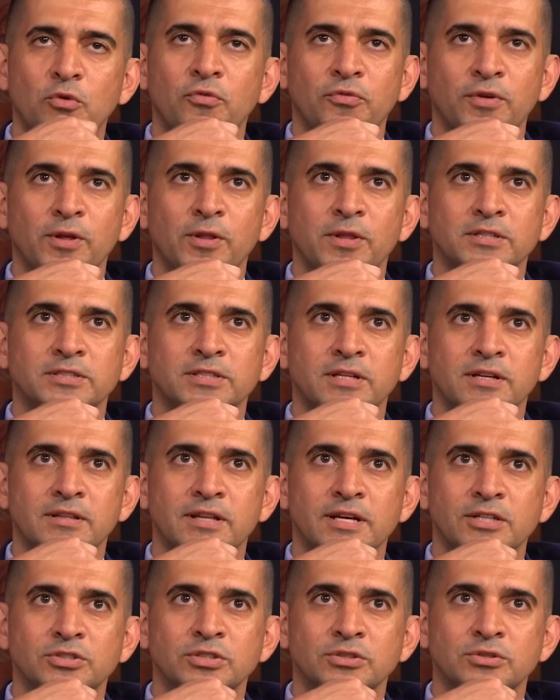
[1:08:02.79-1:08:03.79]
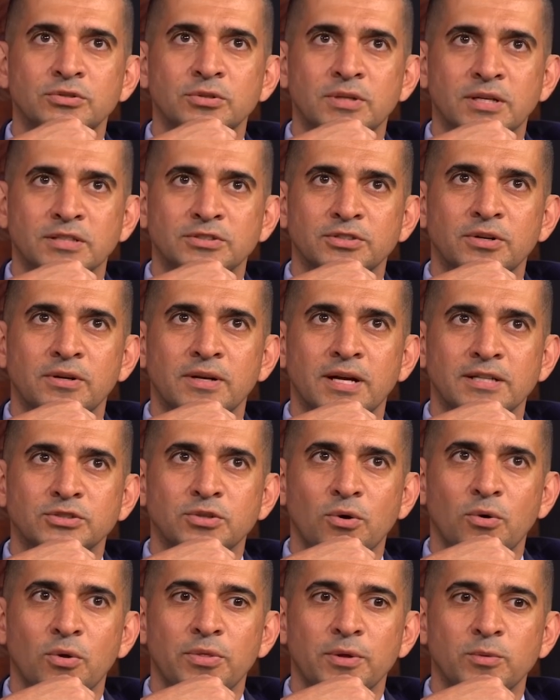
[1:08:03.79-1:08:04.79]
You feel there's an addiction to because you know that's
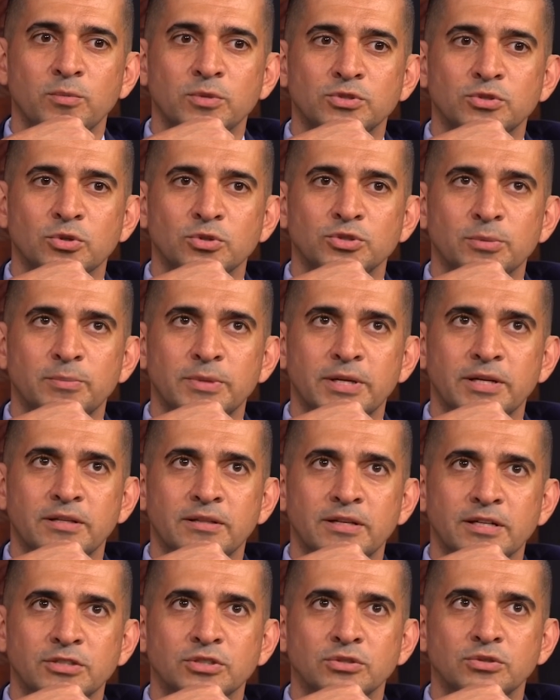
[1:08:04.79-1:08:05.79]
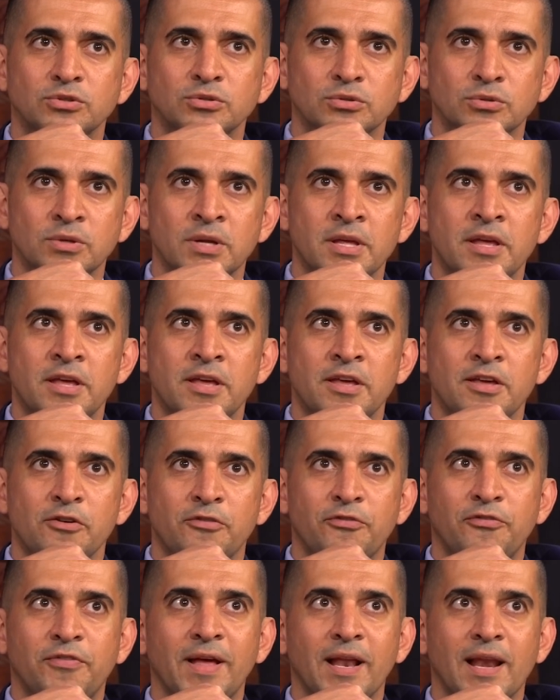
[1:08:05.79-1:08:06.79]
the whole thing with social media addiction to
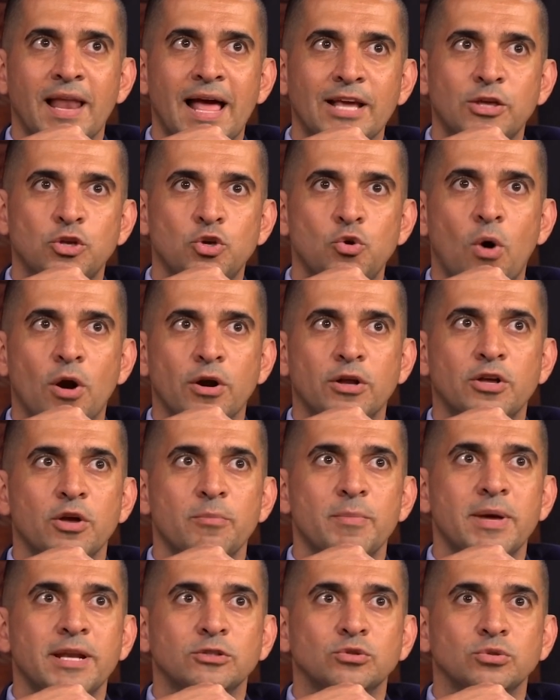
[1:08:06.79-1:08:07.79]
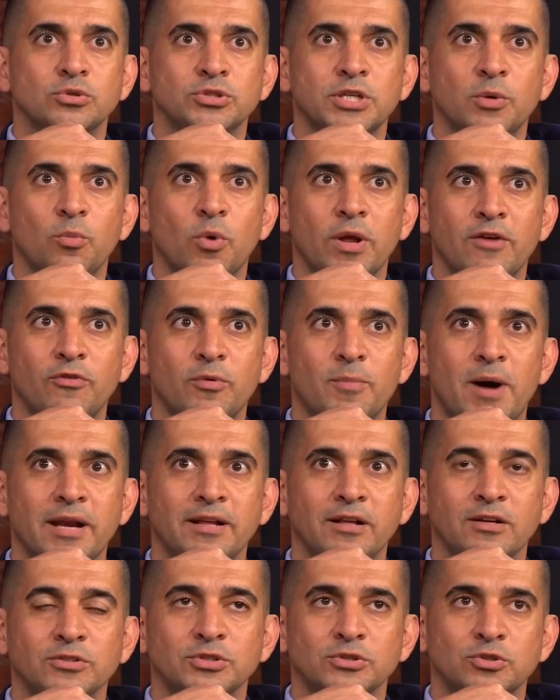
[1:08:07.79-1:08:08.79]
feel like you are committed to seeing what
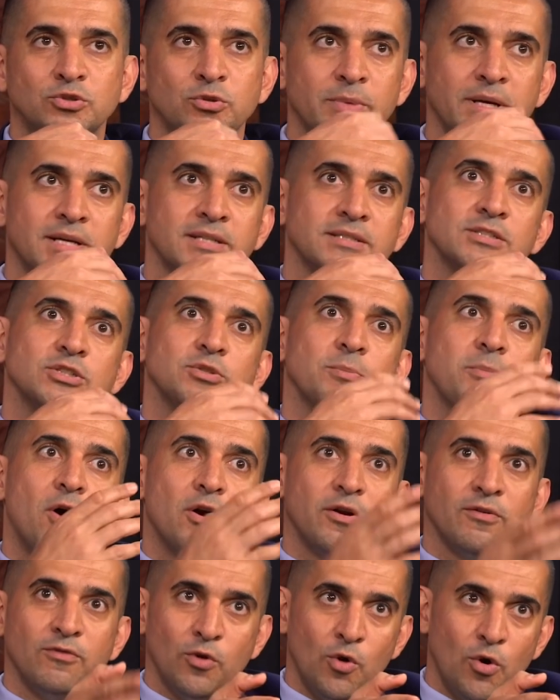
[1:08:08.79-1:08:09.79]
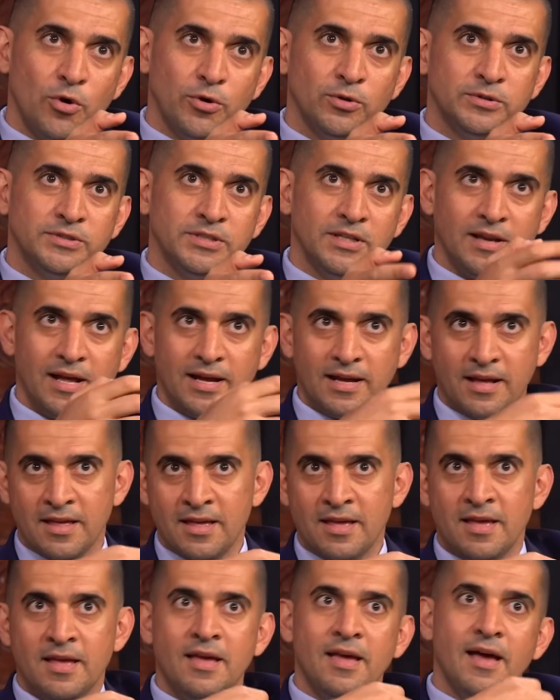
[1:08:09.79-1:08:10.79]
everybody else is doing because it's a part of loyalty. Like
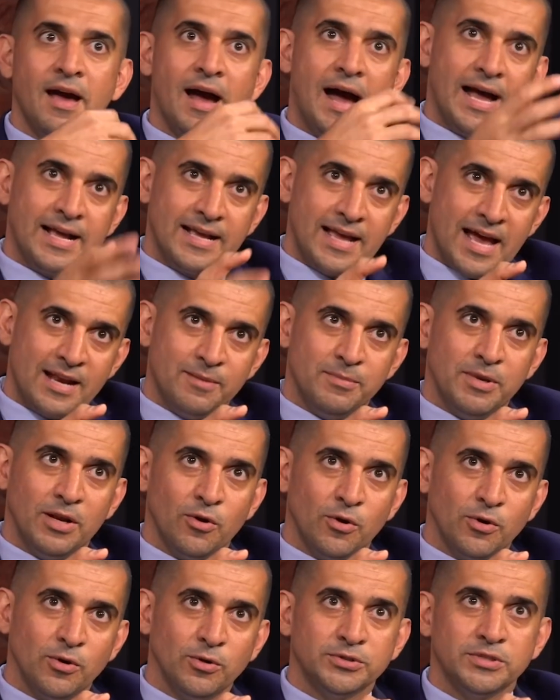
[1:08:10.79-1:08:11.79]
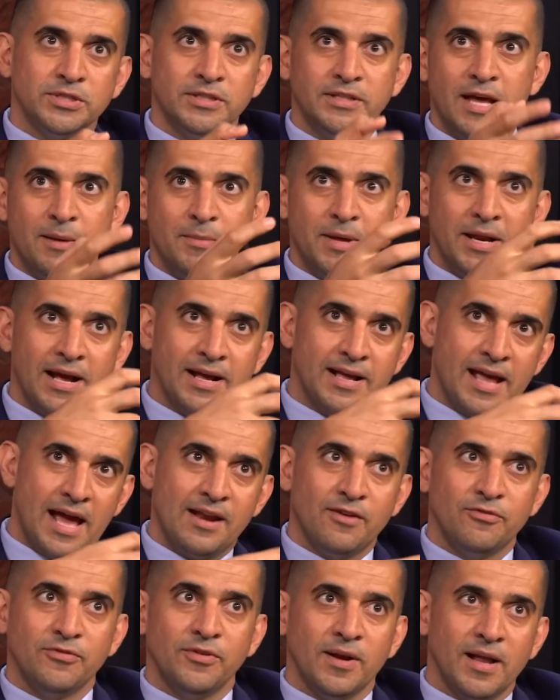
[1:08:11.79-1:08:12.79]
I got to be loyal to them, and I
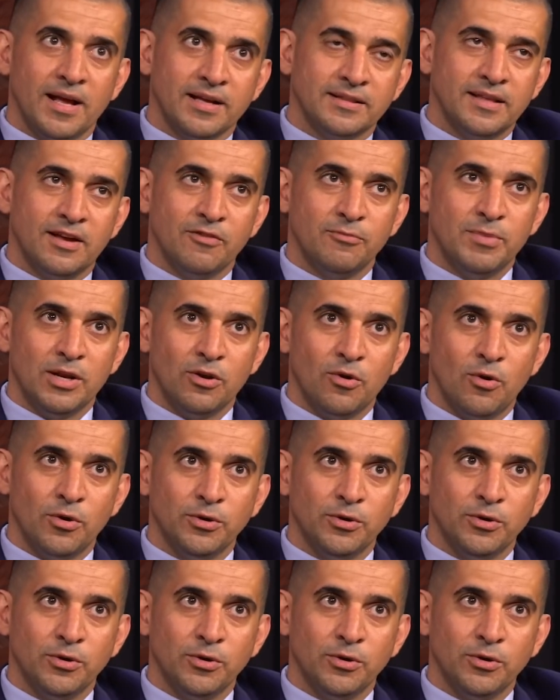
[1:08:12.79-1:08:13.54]
kind of feel like they've been